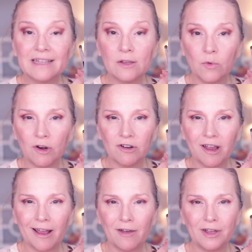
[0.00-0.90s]
Is it weird
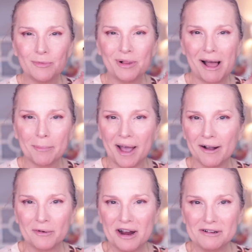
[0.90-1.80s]
not having a black
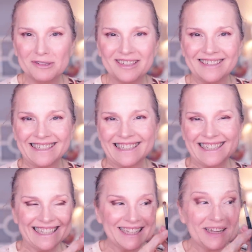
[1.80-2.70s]
background?
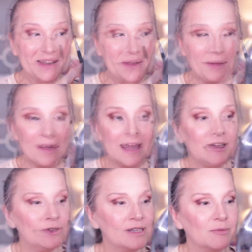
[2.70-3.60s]

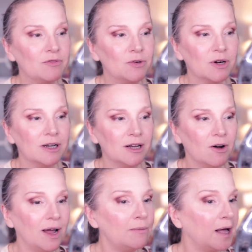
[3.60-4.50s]
I know some of you are going to
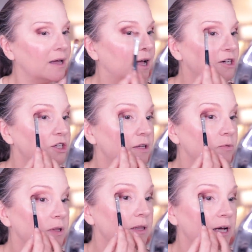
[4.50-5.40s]
go, I, I
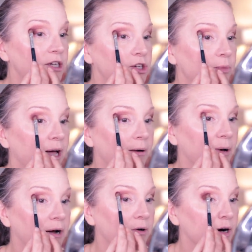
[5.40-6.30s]
actually really liked your
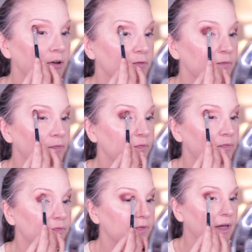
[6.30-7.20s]
black background.
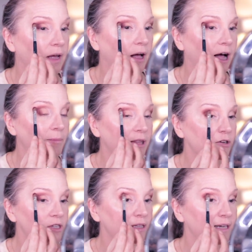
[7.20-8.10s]
I
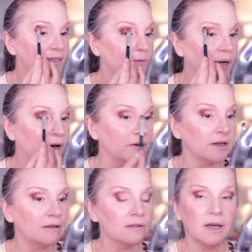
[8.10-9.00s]
mean, there's things about
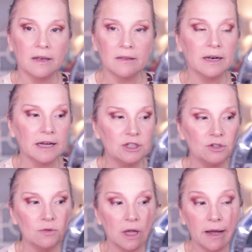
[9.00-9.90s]
it that, that I
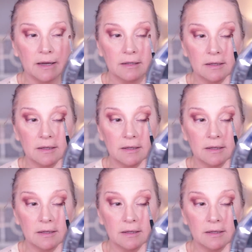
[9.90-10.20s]
do like.